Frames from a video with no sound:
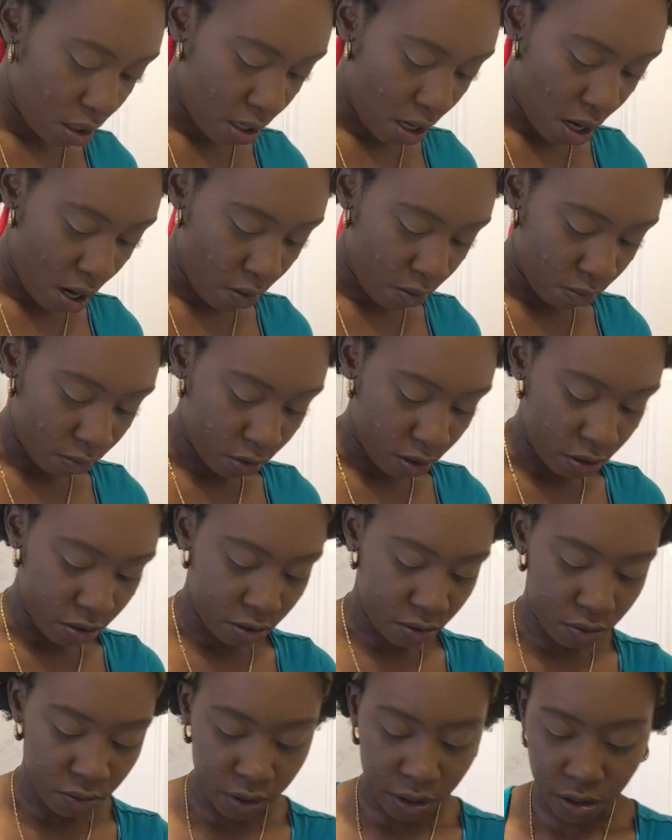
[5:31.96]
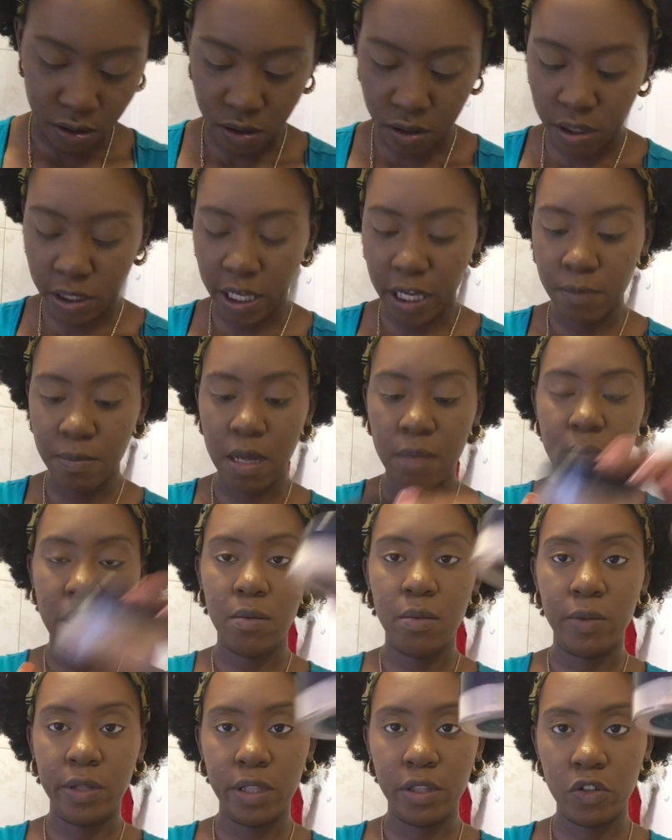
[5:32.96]
Now what I'm going to do is take my
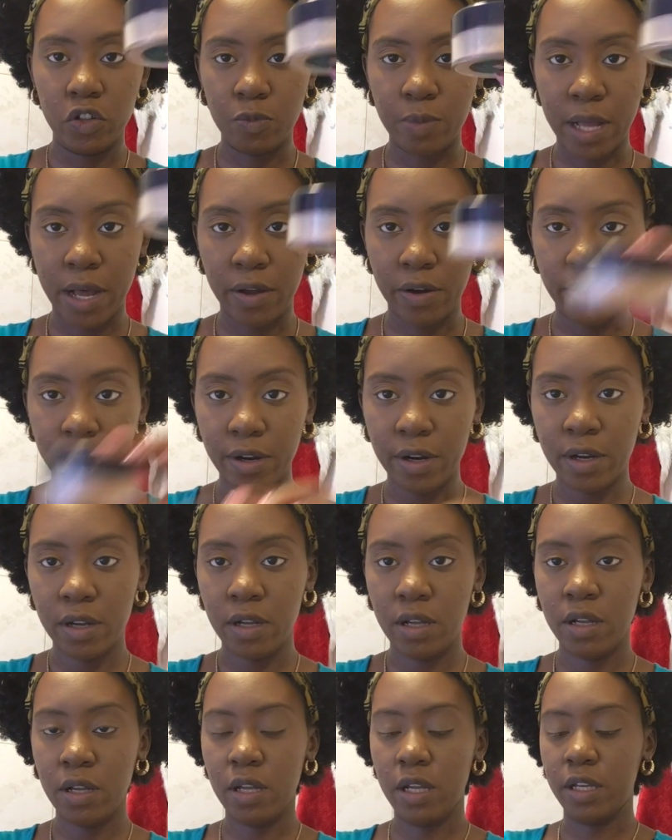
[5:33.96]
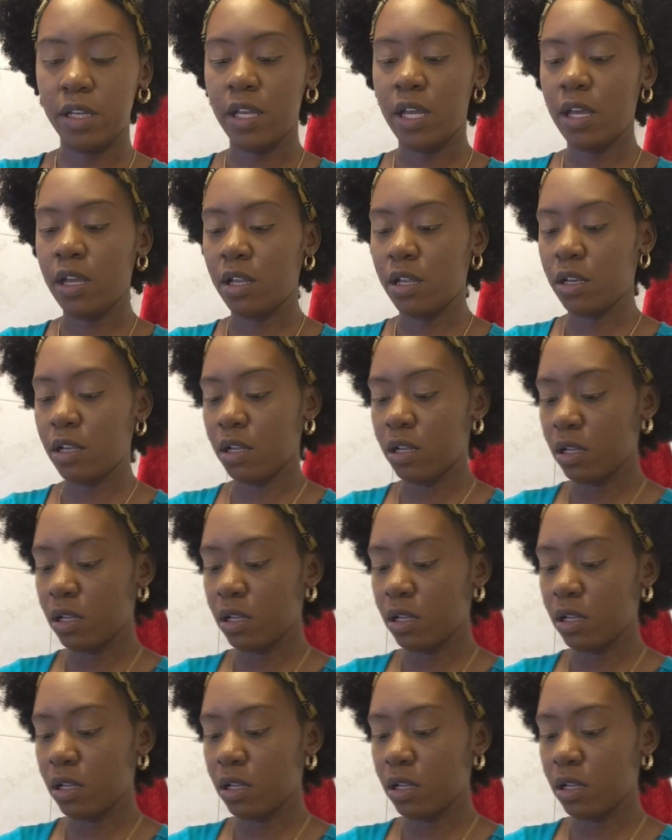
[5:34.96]
Maybelline loose powder again.